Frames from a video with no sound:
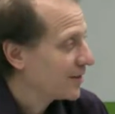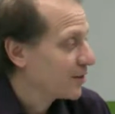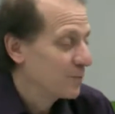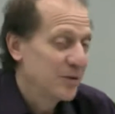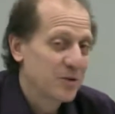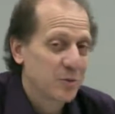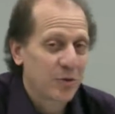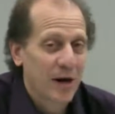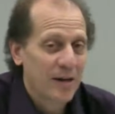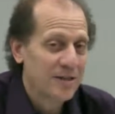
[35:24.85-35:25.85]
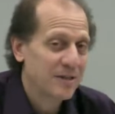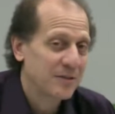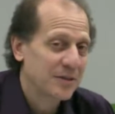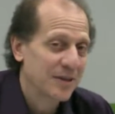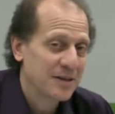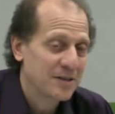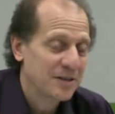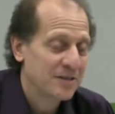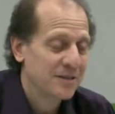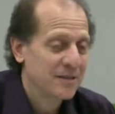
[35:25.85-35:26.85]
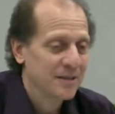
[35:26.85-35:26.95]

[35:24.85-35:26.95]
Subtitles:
I'll be surprised if it doesn't,